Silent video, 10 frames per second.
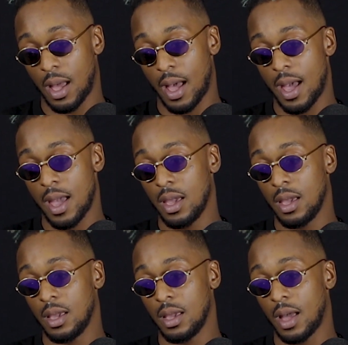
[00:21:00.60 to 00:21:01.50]

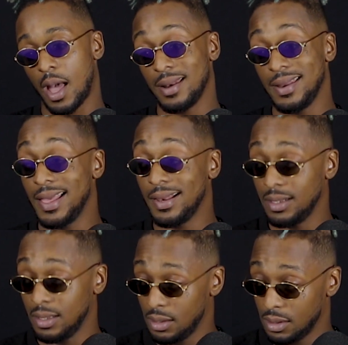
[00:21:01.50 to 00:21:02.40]
I
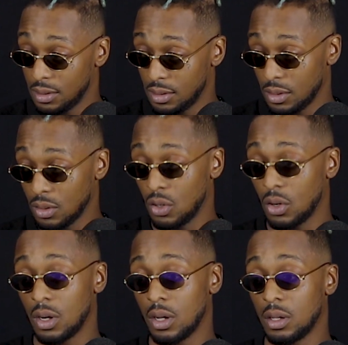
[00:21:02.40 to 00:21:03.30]
nearly
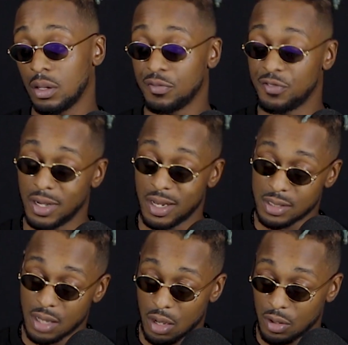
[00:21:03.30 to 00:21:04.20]
got
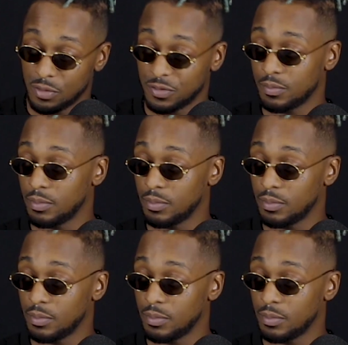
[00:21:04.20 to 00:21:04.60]
finessed out of